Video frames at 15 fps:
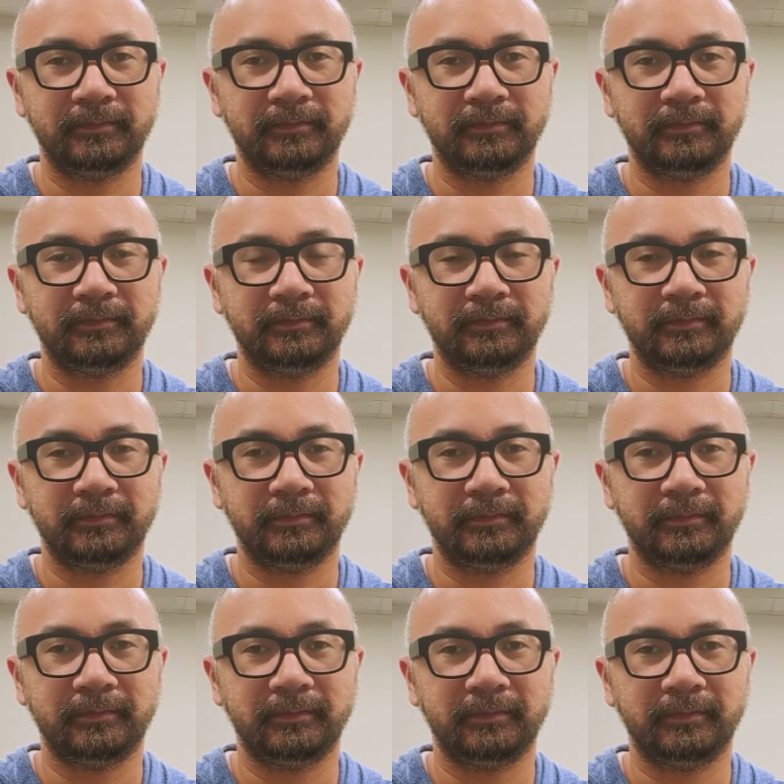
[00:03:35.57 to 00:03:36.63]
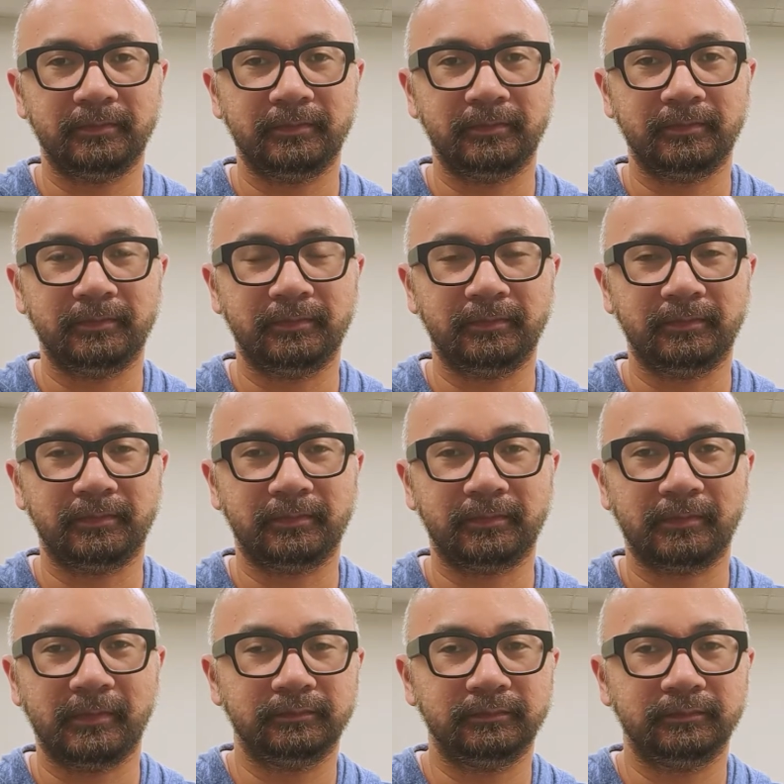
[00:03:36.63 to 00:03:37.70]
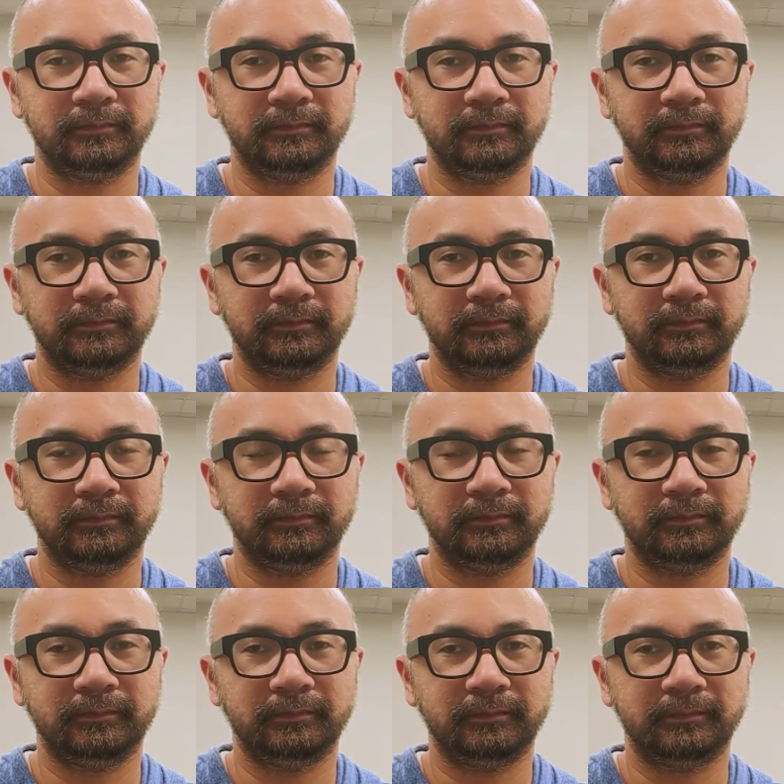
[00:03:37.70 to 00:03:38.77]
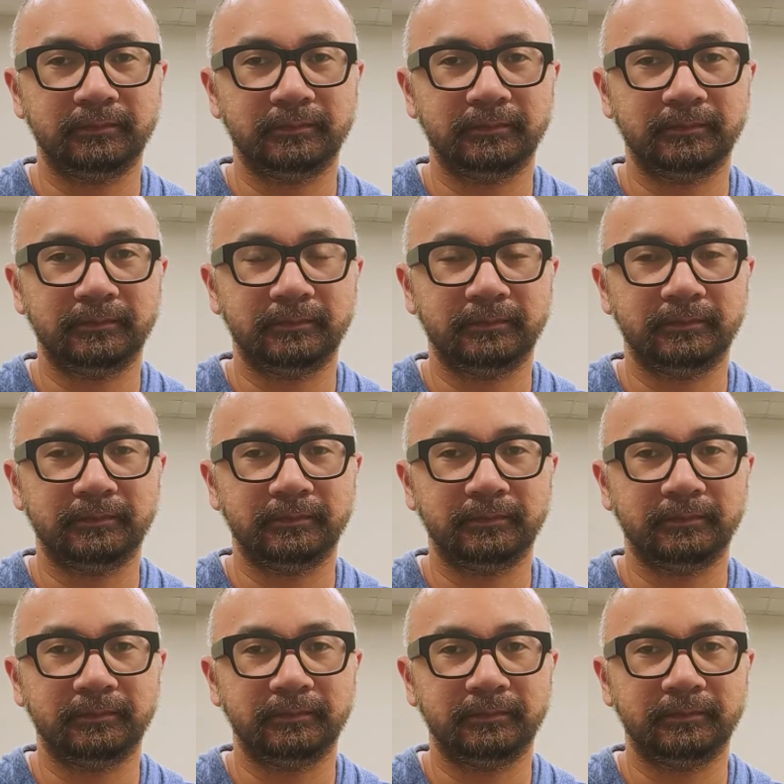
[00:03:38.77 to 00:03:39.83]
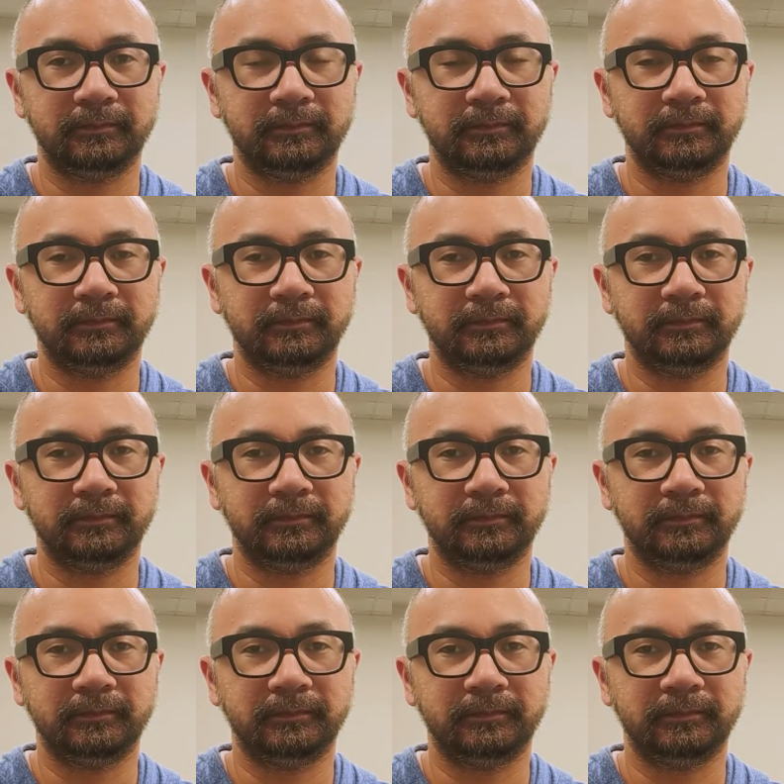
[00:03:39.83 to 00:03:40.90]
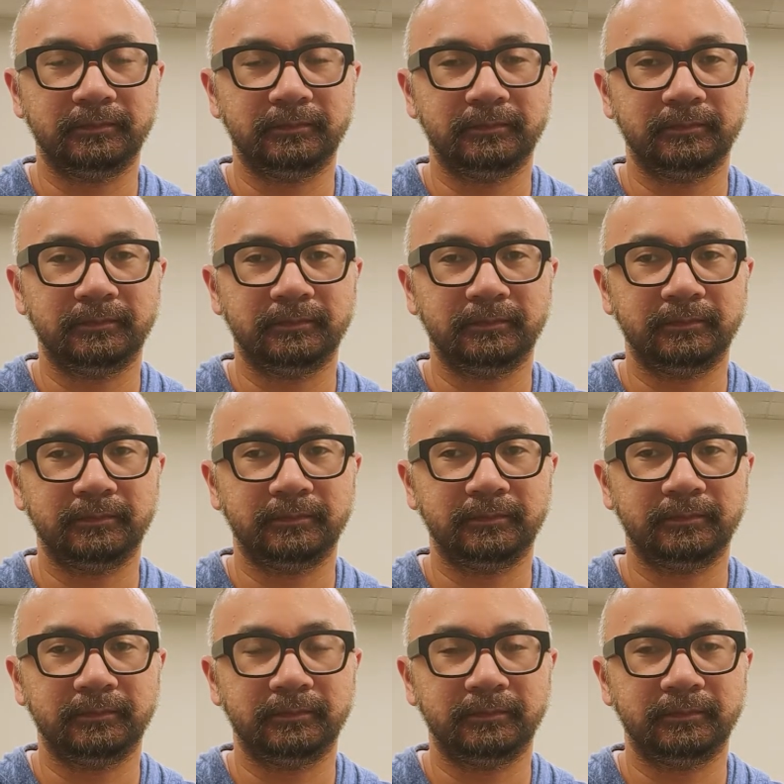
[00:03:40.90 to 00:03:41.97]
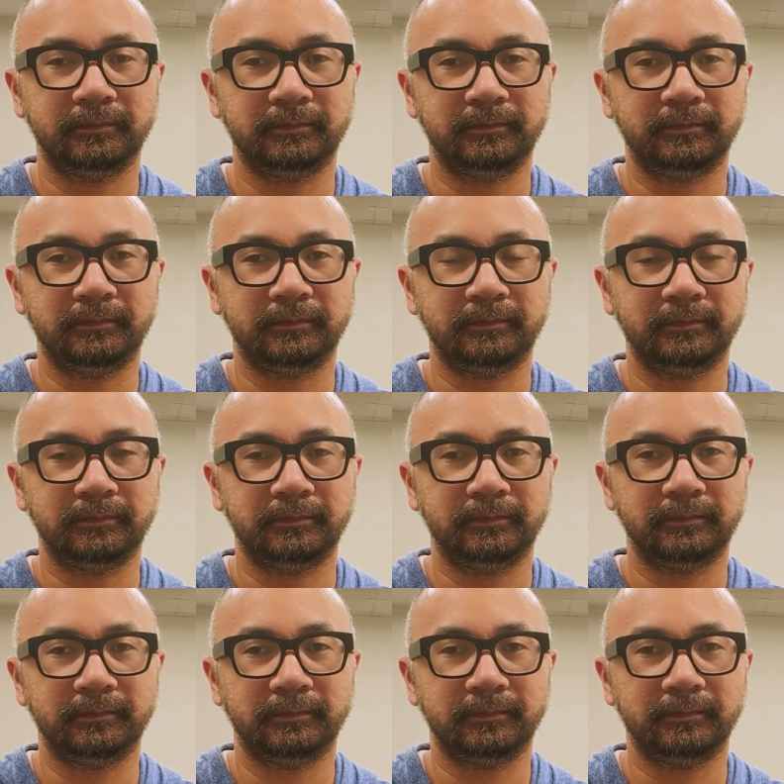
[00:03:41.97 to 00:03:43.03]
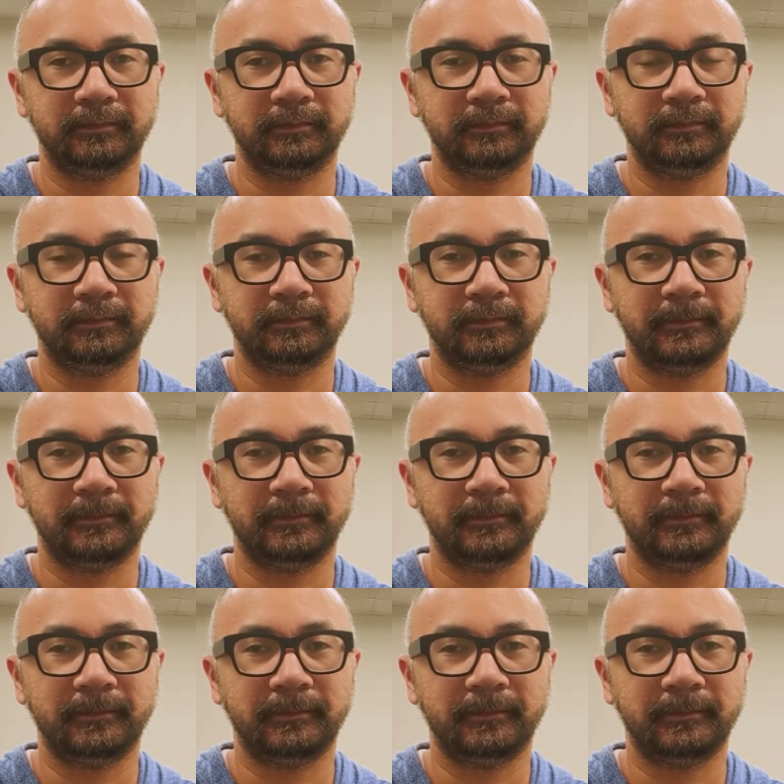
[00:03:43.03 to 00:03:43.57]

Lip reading: No words are spoken by the person on screen.